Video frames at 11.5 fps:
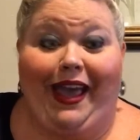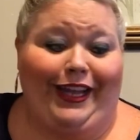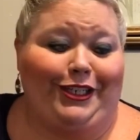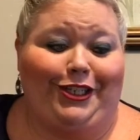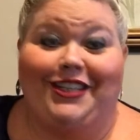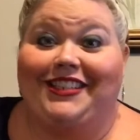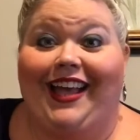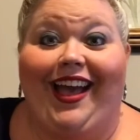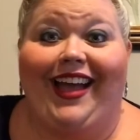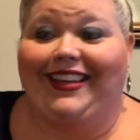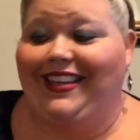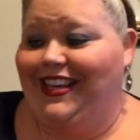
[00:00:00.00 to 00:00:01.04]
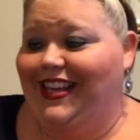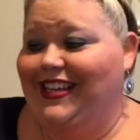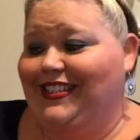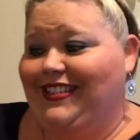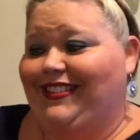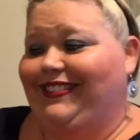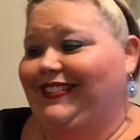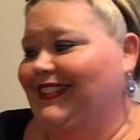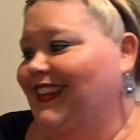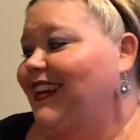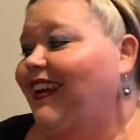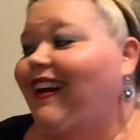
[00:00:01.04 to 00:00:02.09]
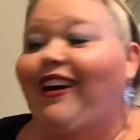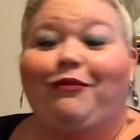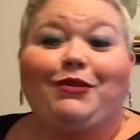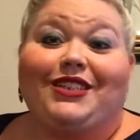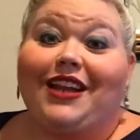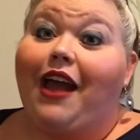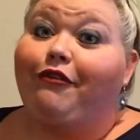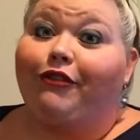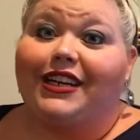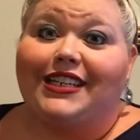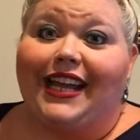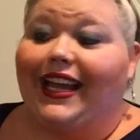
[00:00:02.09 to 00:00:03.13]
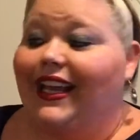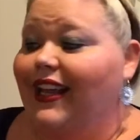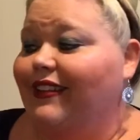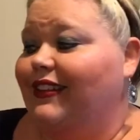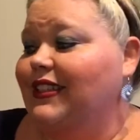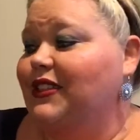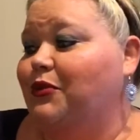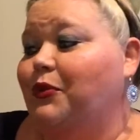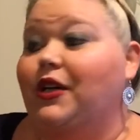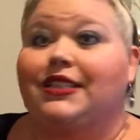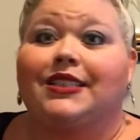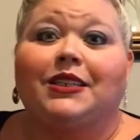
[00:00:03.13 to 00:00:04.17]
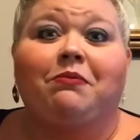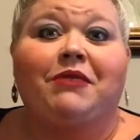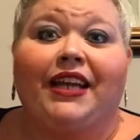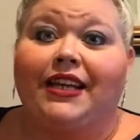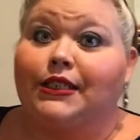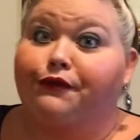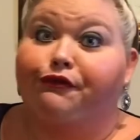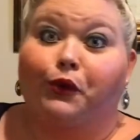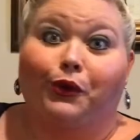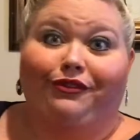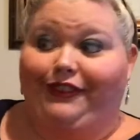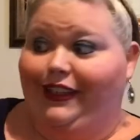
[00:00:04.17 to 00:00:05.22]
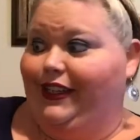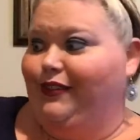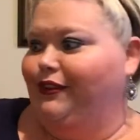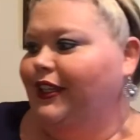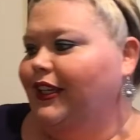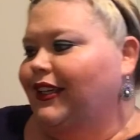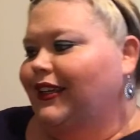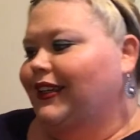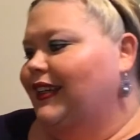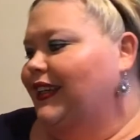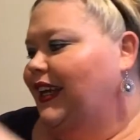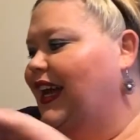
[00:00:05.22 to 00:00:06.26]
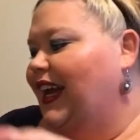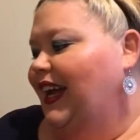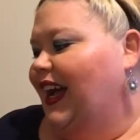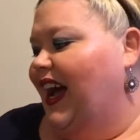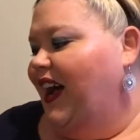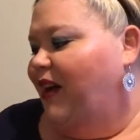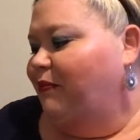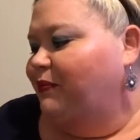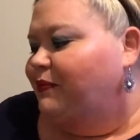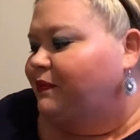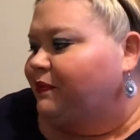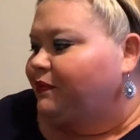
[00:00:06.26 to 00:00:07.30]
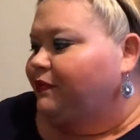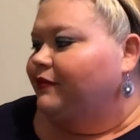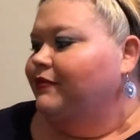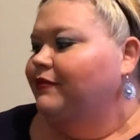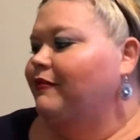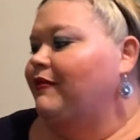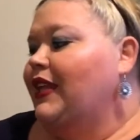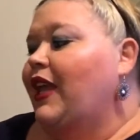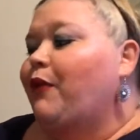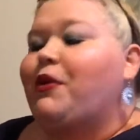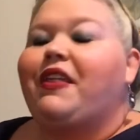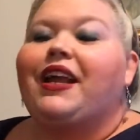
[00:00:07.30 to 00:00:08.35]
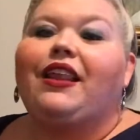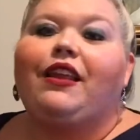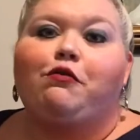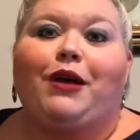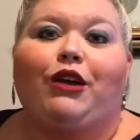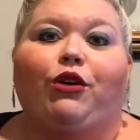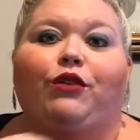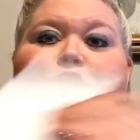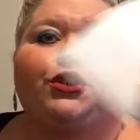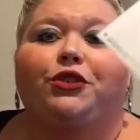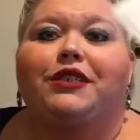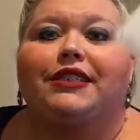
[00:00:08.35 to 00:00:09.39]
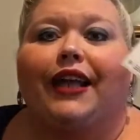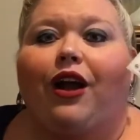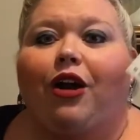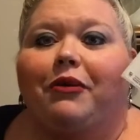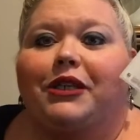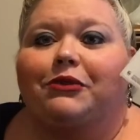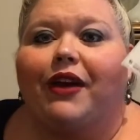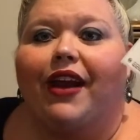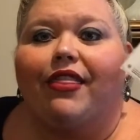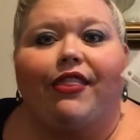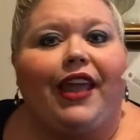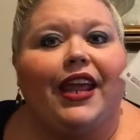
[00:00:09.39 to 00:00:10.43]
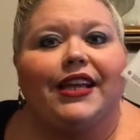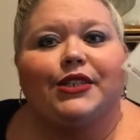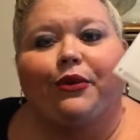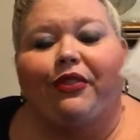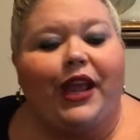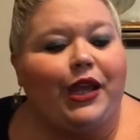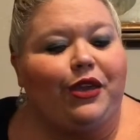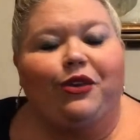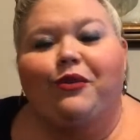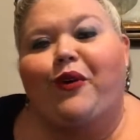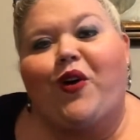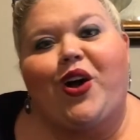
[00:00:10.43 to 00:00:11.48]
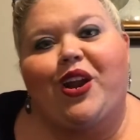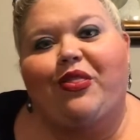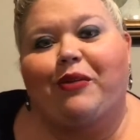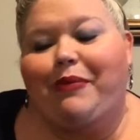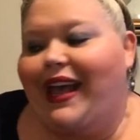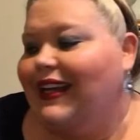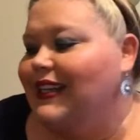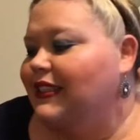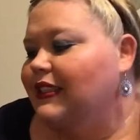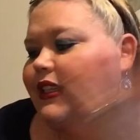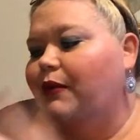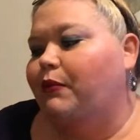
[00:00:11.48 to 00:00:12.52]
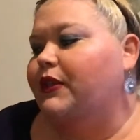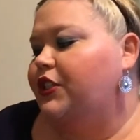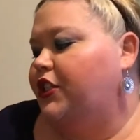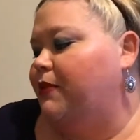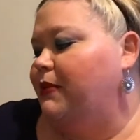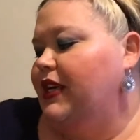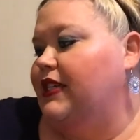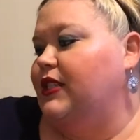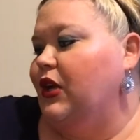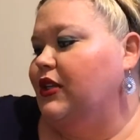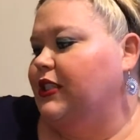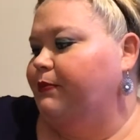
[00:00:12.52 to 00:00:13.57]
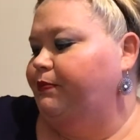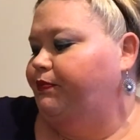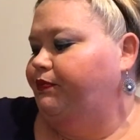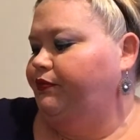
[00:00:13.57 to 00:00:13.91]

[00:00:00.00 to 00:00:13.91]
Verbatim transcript: packages I get almost every day, at least one, some days four or five. Um, one thing I love about Grove too is they always write thanks or thank you on the packing slip, which to me is awesome.